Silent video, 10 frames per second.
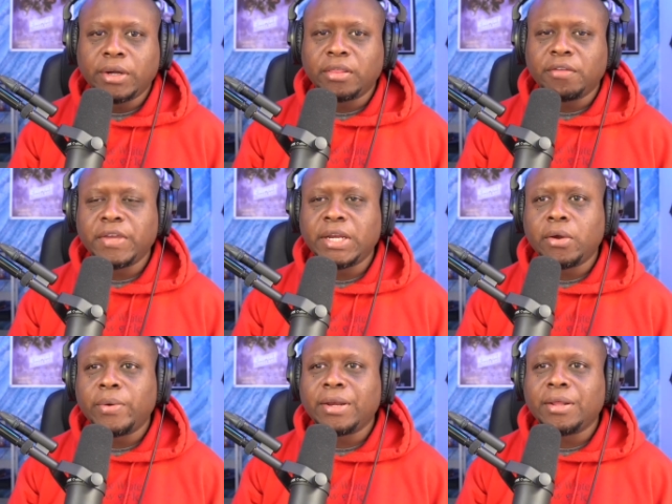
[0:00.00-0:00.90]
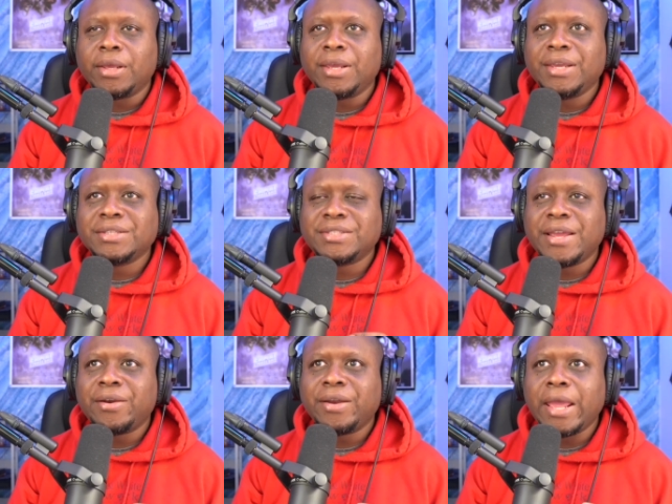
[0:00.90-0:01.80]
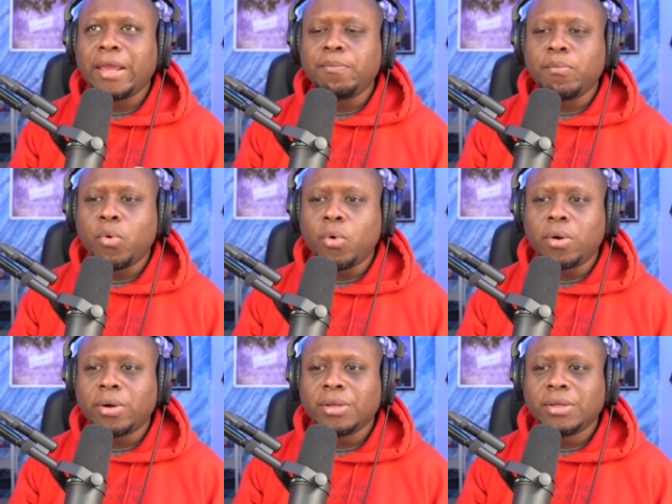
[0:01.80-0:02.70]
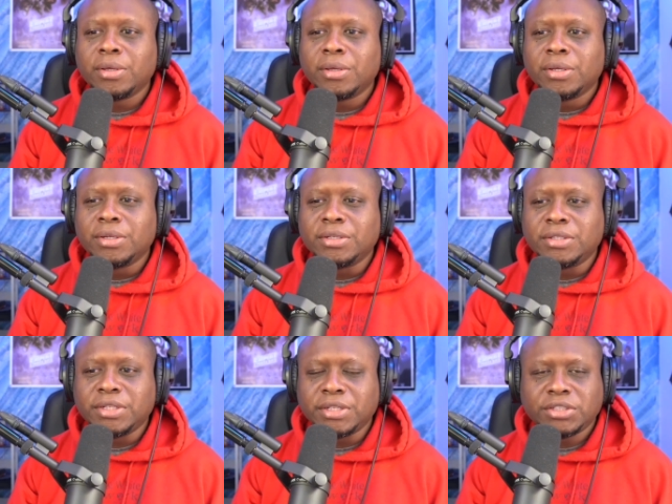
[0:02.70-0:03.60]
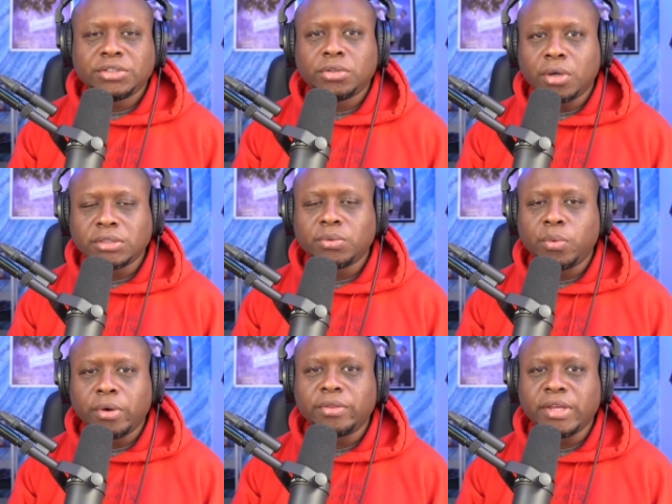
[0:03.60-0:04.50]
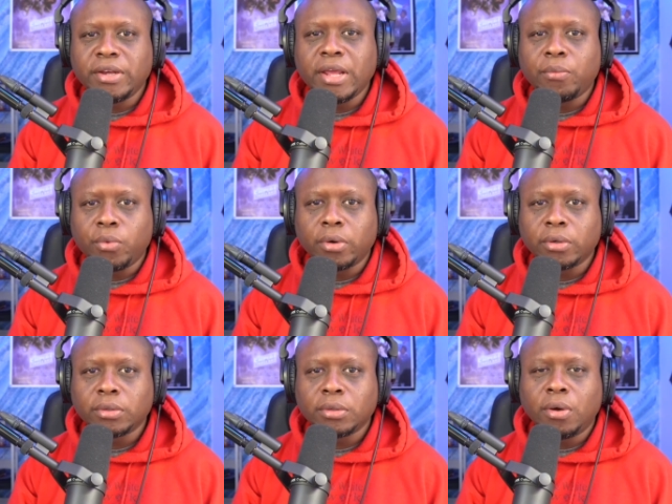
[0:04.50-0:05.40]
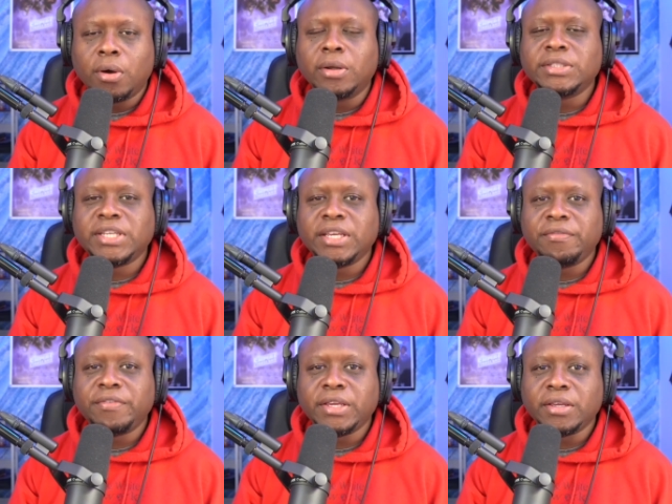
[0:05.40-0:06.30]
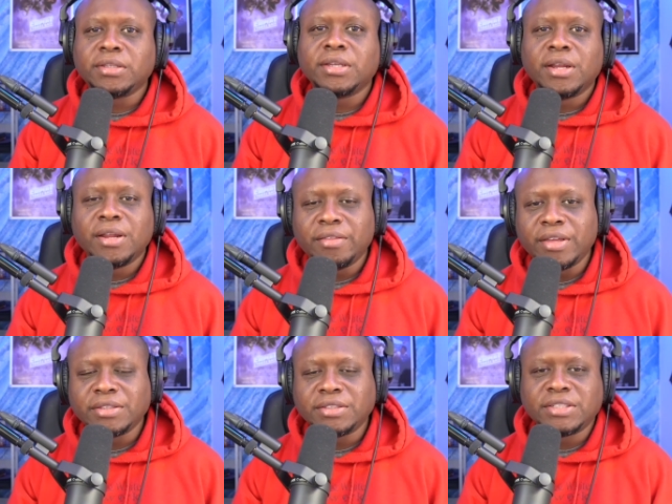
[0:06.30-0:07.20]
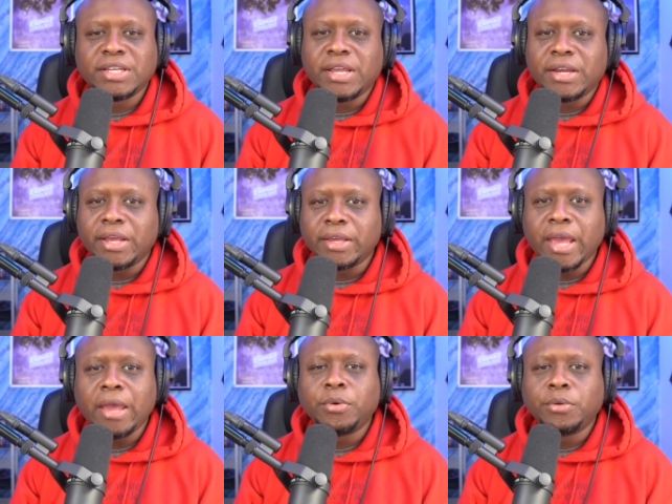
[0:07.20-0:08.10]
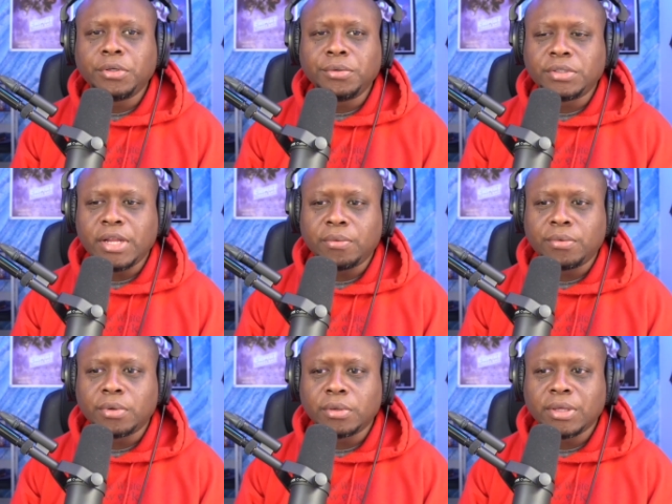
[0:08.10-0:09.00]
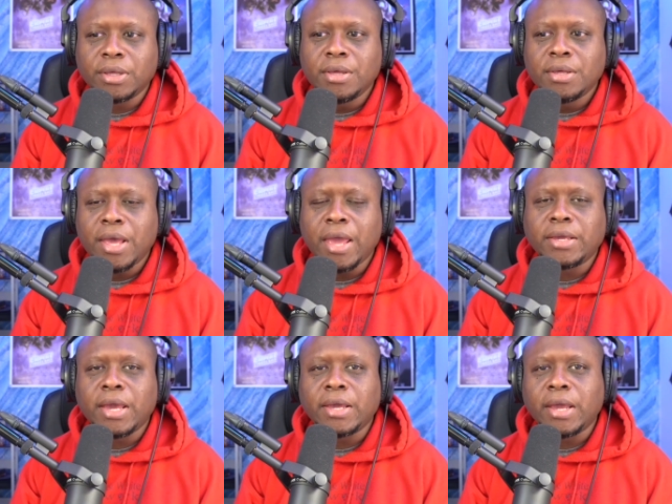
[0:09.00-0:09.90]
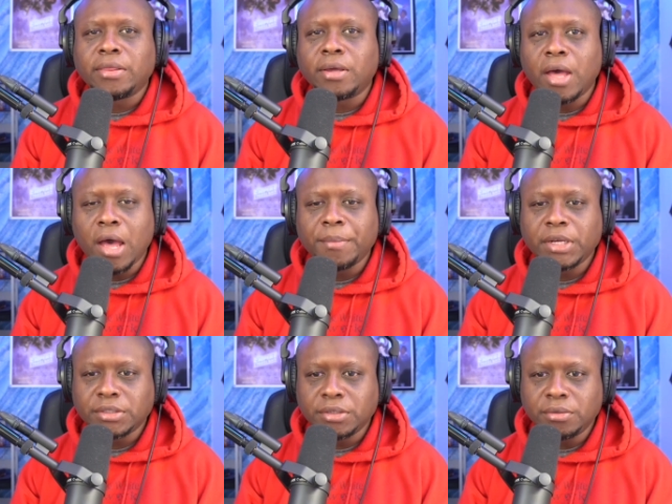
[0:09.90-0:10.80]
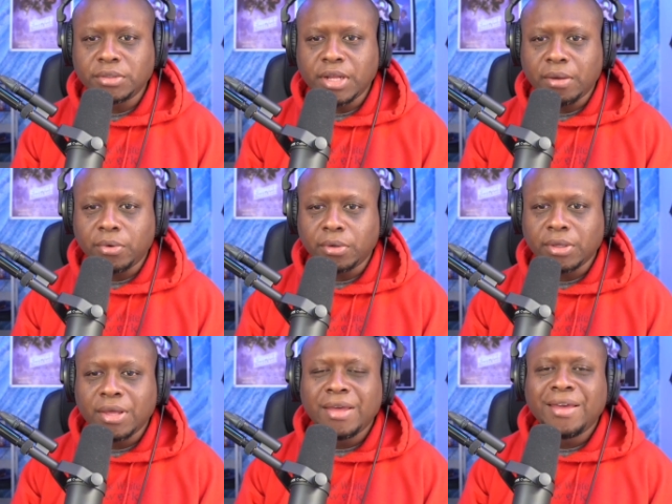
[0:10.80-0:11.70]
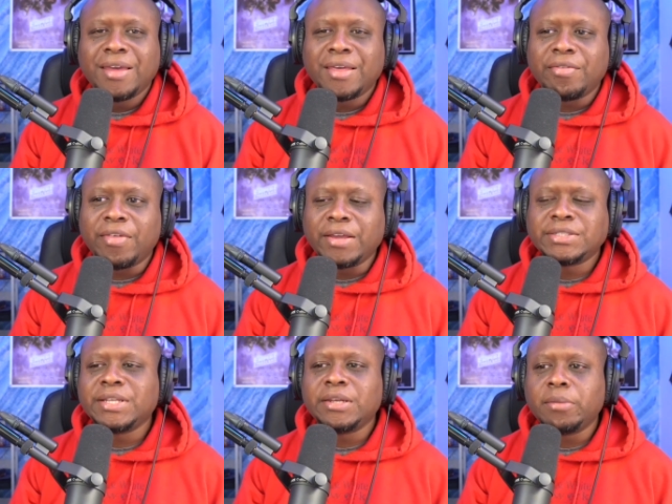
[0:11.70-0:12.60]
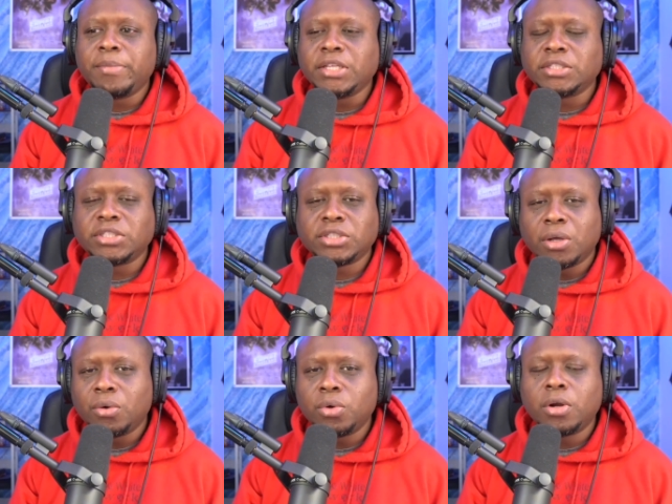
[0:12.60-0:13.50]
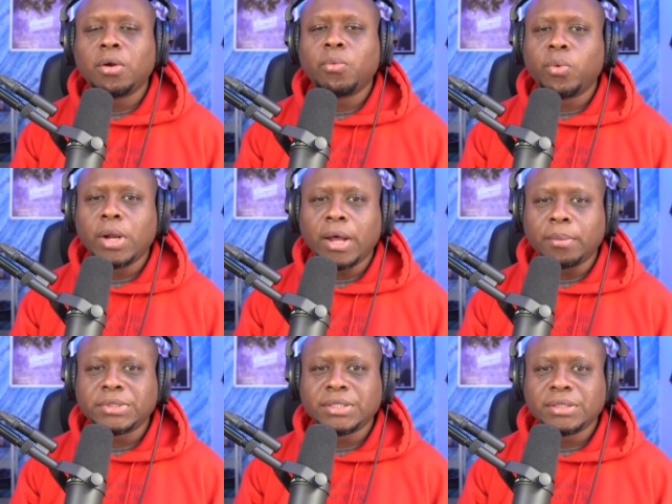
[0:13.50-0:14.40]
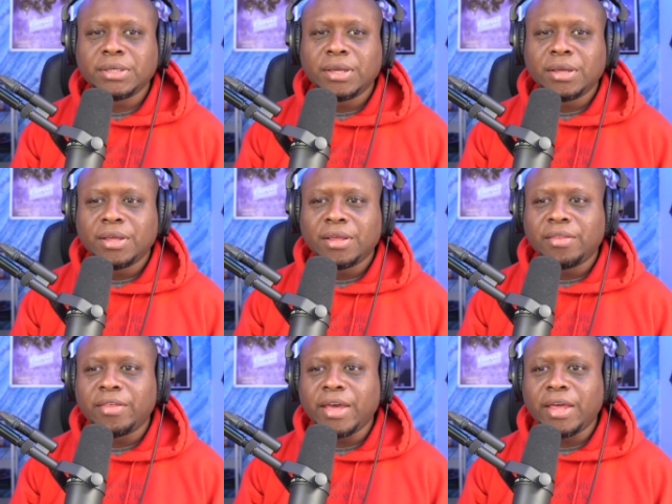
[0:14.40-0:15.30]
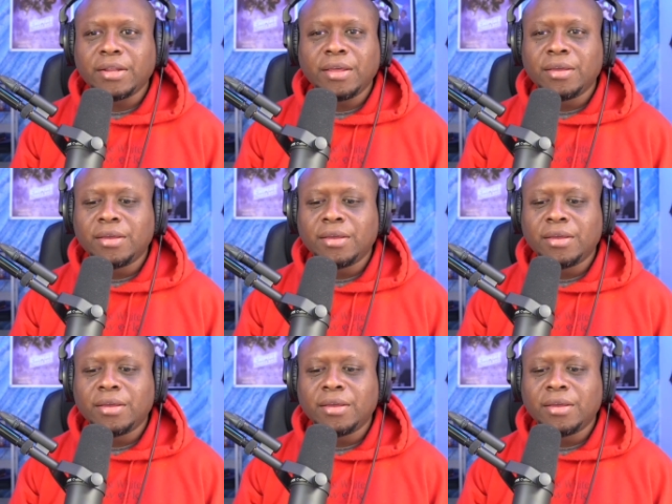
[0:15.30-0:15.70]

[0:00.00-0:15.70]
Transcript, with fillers: with another video. And is there a more distrustworthy network on TV than CNN, Cable News Network, aka the Communist News Network? They seem to be so corrupt that